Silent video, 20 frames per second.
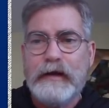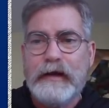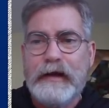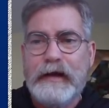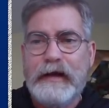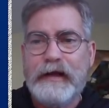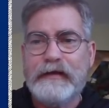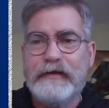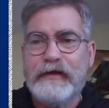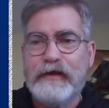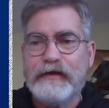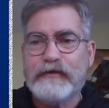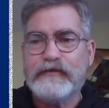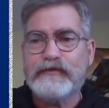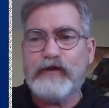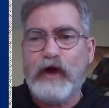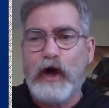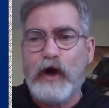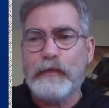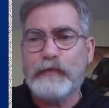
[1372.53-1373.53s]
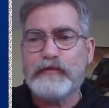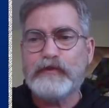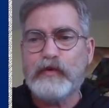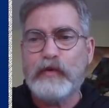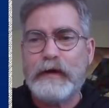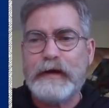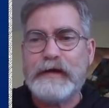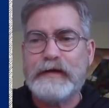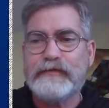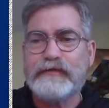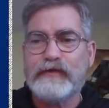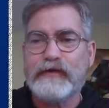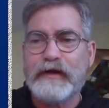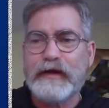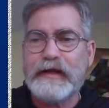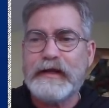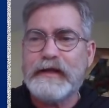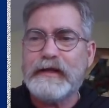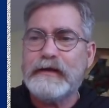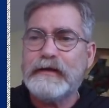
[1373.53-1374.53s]
in Psalm
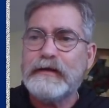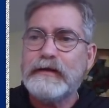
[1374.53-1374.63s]
23.